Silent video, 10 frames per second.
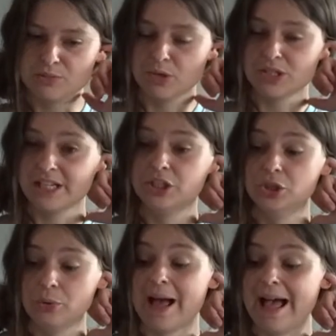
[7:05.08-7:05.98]
books I
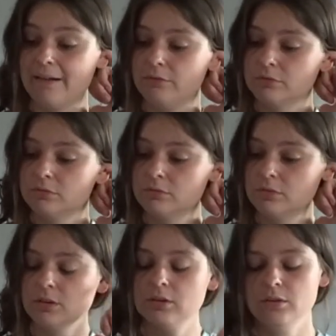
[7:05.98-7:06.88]
do have.
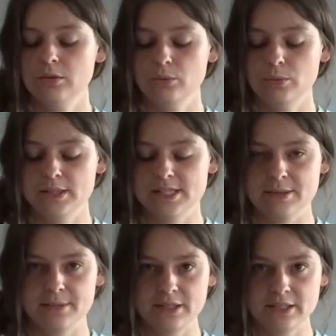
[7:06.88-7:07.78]
We'll see
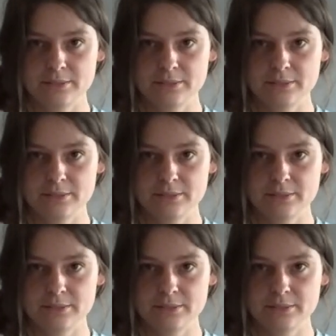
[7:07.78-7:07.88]
about that.